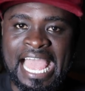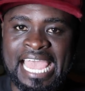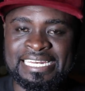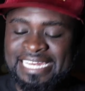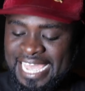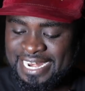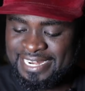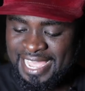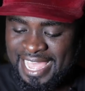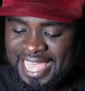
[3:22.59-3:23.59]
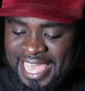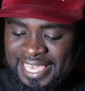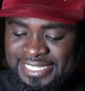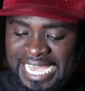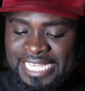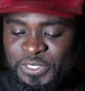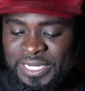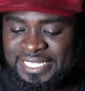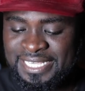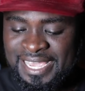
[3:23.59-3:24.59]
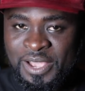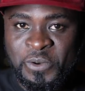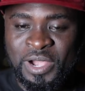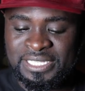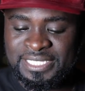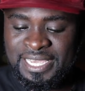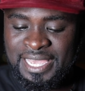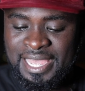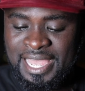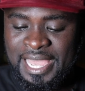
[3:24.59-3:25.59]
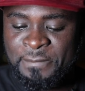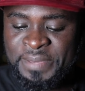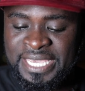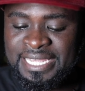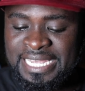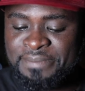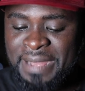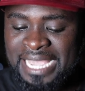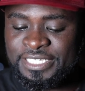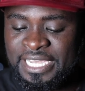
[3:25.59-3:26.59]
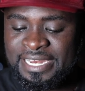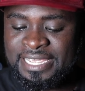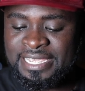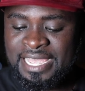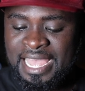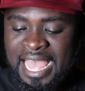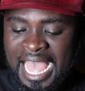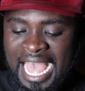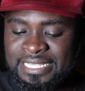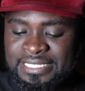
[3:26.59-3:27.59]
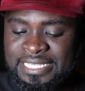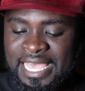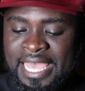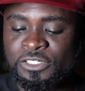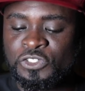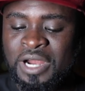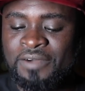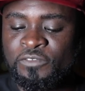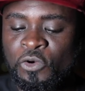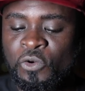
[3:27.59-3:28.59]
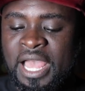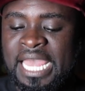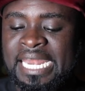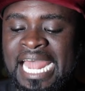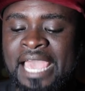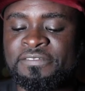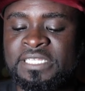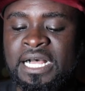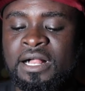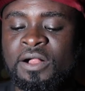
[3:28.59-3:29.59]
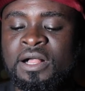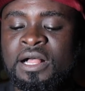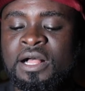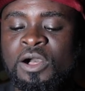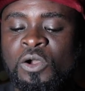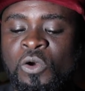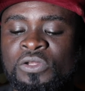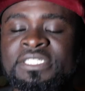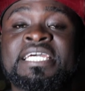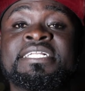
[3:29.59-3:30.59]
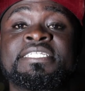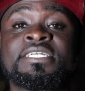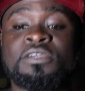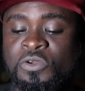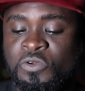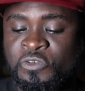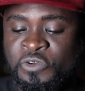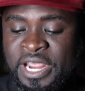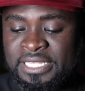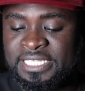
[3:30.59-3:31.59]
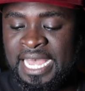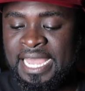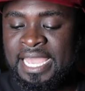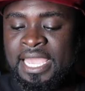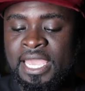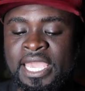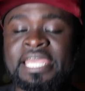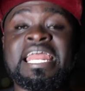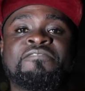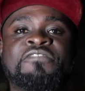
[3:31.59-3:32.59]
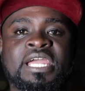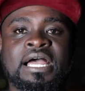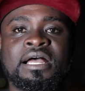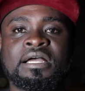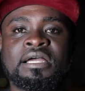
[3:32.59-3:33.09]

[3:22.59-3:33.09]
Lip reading: And then he titled it, what? Beginning my journey as a travel and lifestyle content creator in Africa.